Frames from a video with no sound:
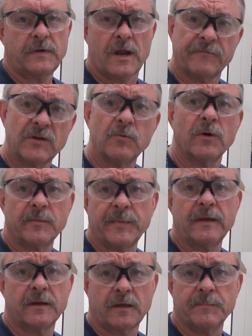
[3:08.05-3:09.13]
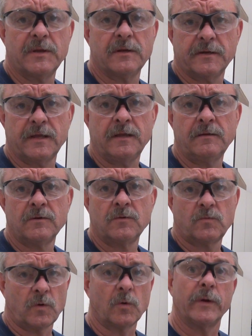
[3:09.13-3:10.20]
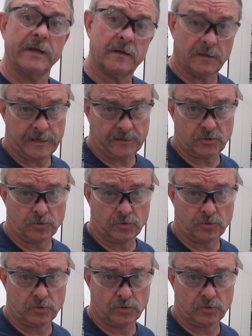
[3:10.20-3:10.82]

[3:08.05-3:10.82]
Now, if you want to be in a community where we collect